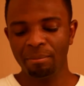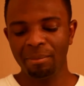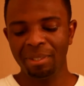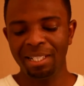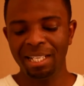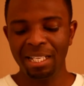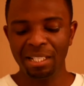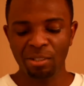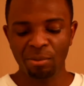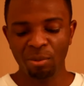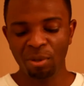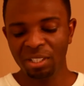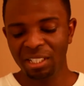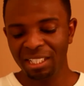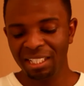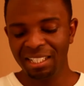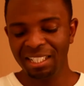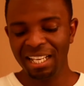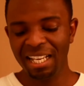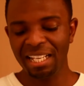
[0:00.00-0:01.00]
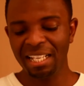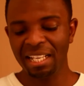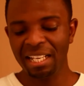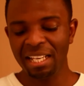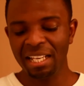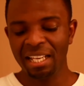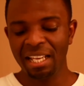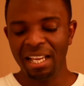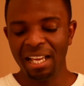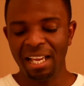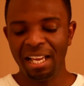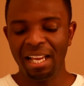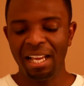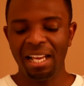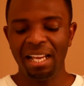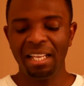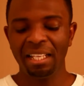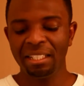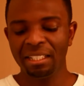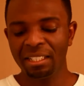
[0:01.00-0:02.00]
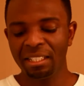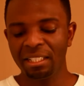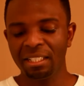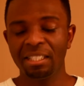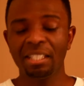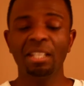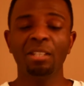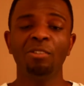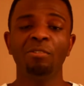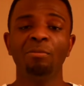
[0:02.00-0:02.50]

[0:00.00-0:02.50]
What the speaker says: later on in the day, I had a tin